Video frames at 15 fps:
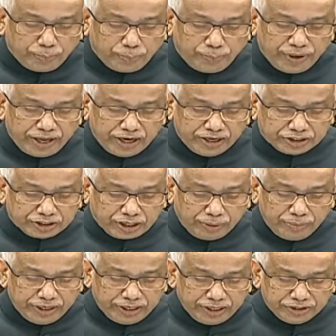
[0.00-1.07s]
the parents'
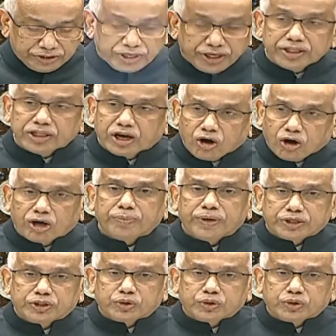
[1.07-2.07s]
committees in the government